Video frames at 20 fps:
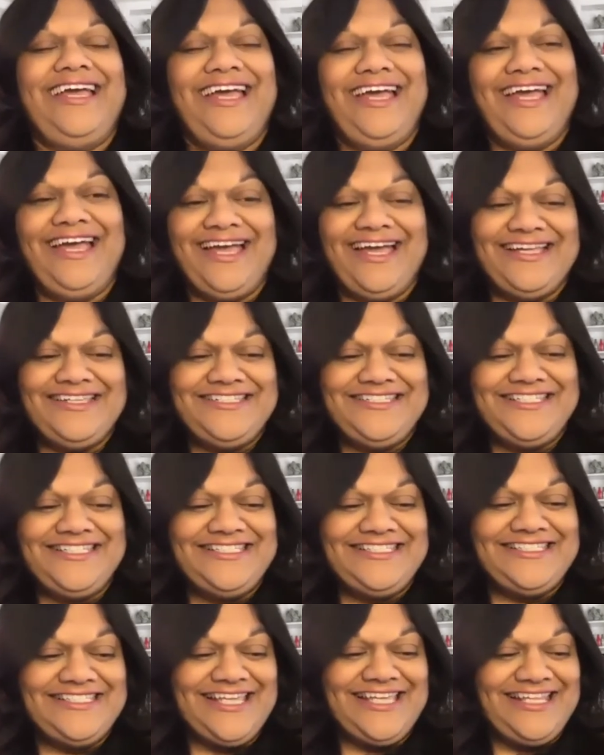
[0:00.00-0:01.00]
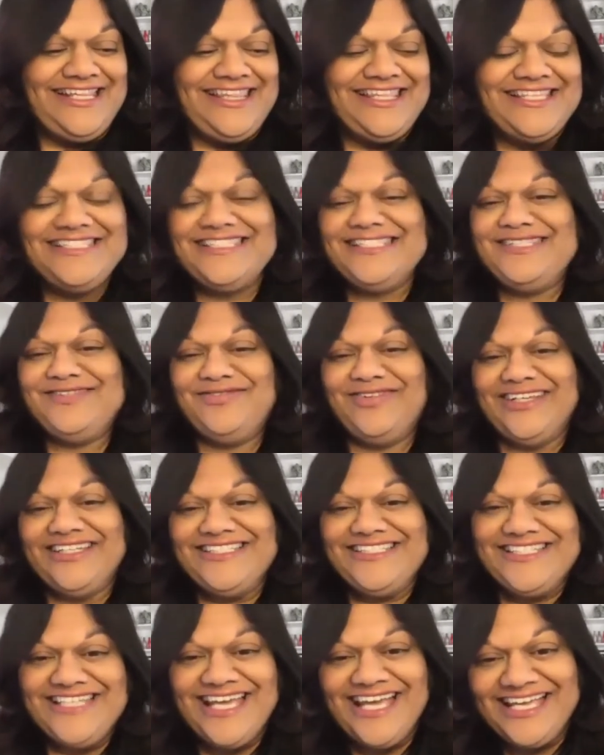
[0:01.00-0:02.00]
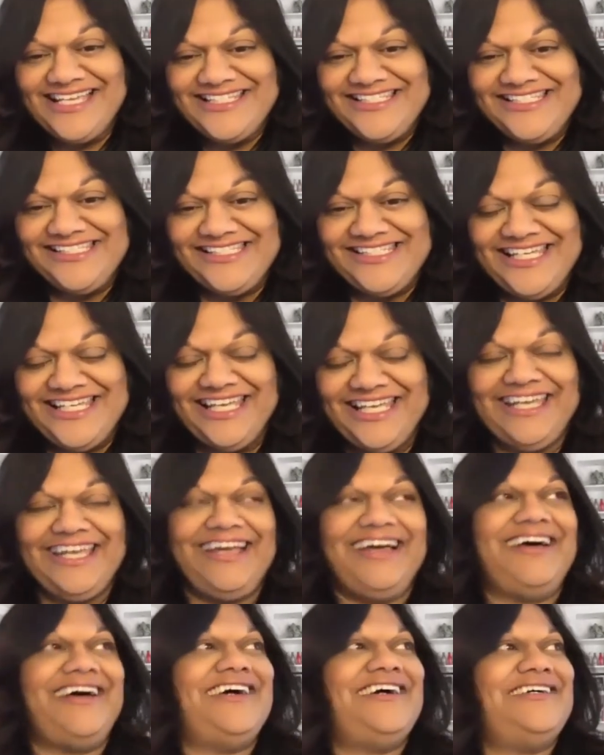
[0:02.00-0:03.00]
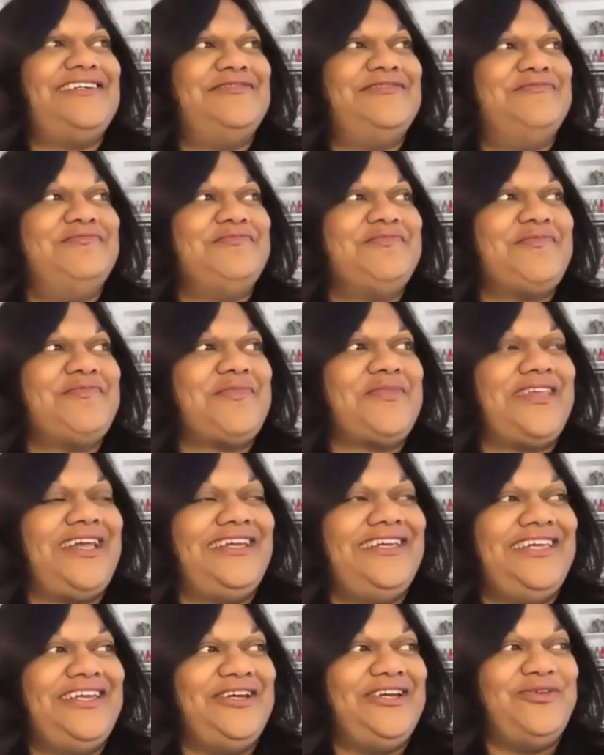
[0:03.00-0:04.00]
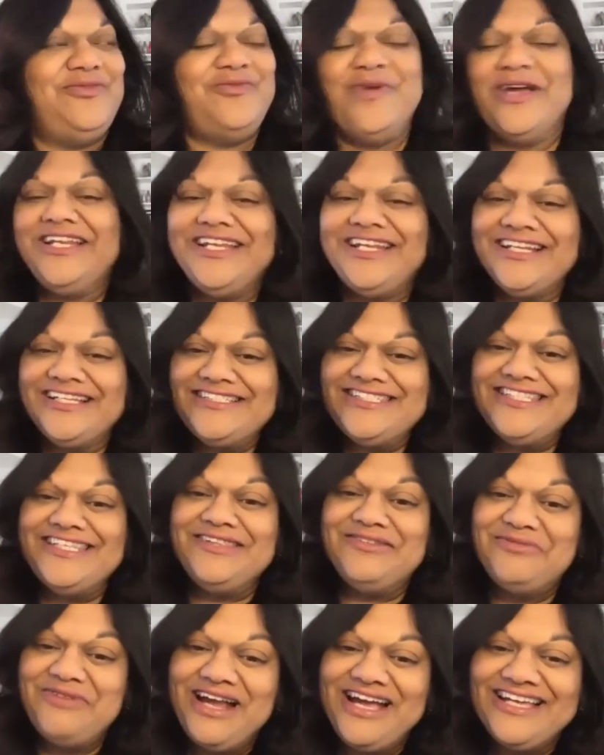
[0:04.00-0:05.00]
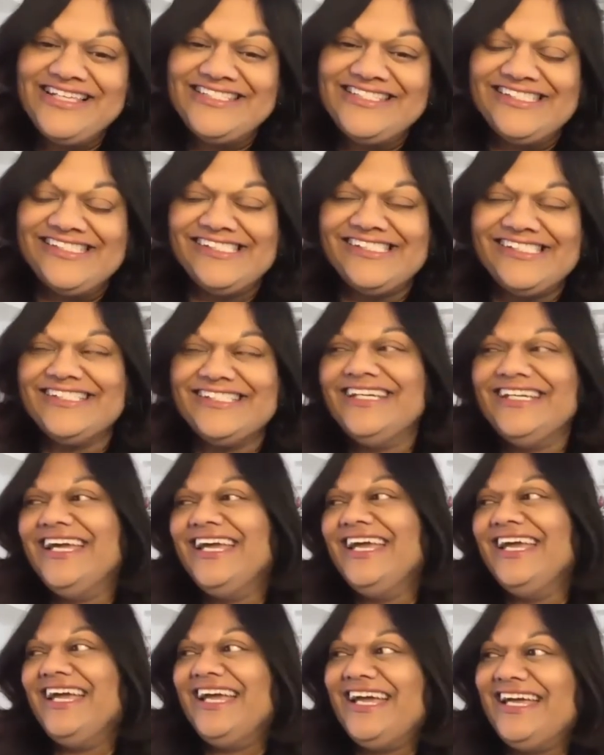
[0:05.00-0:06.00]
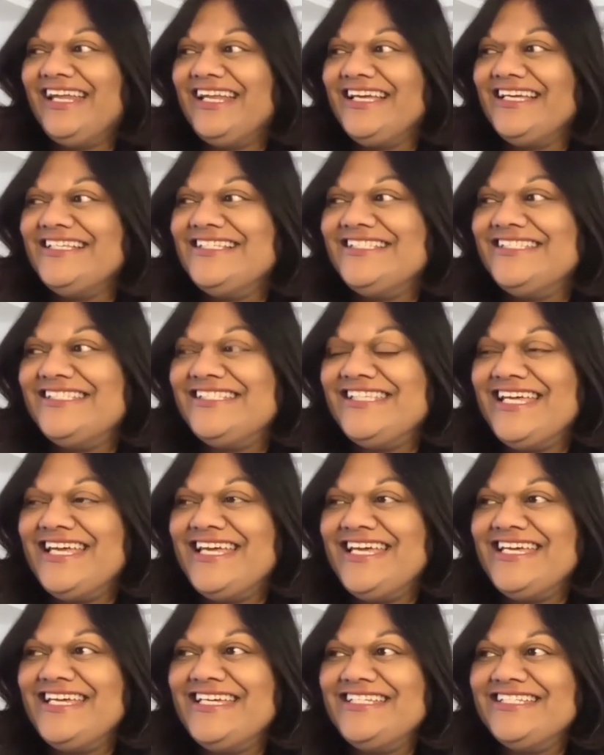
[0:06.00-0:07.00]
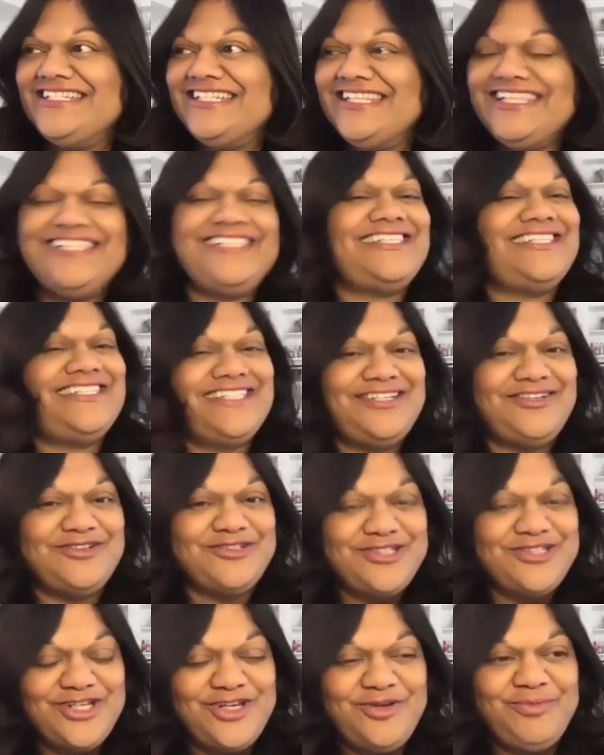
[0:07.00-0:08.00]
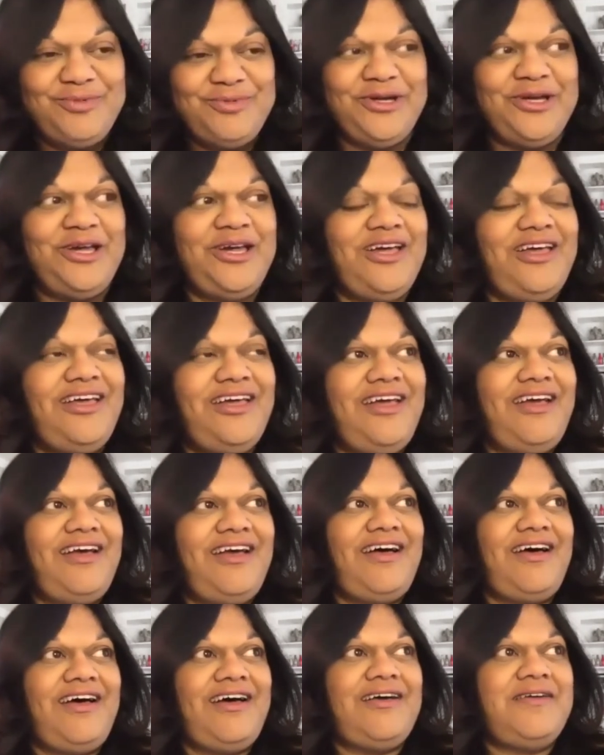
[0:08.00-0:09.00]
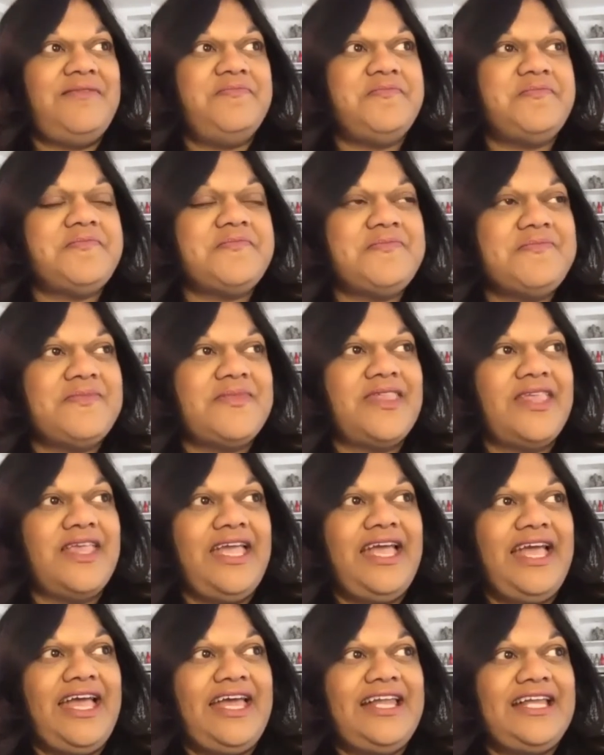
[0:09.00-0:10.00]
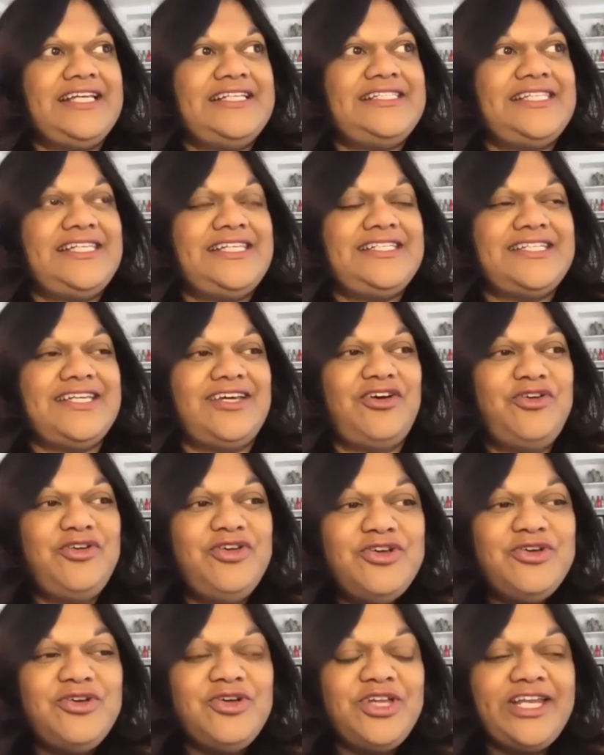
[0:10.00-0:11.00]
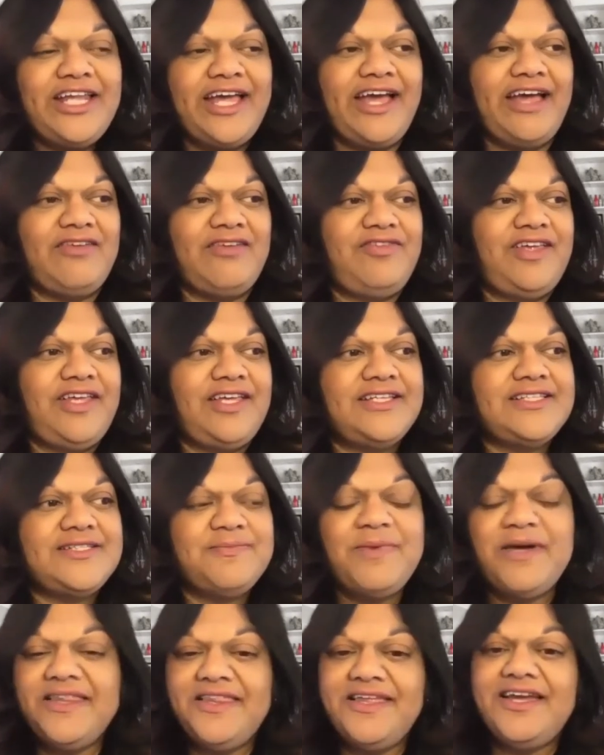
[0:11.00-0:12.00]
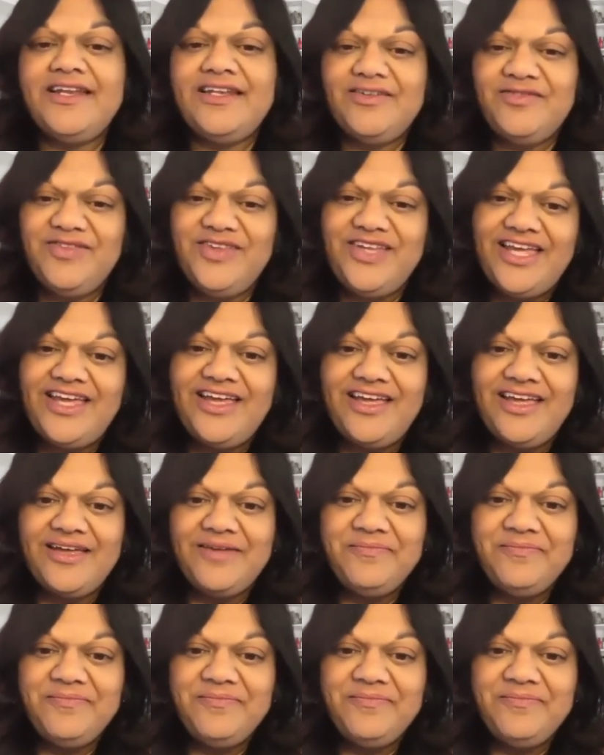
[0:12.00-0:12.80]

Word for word: And she said, This is fantastic. Um, you know, when can I see the rest? And I said, This is in October. Um, and I said, Oh, you can have it by the end of the year.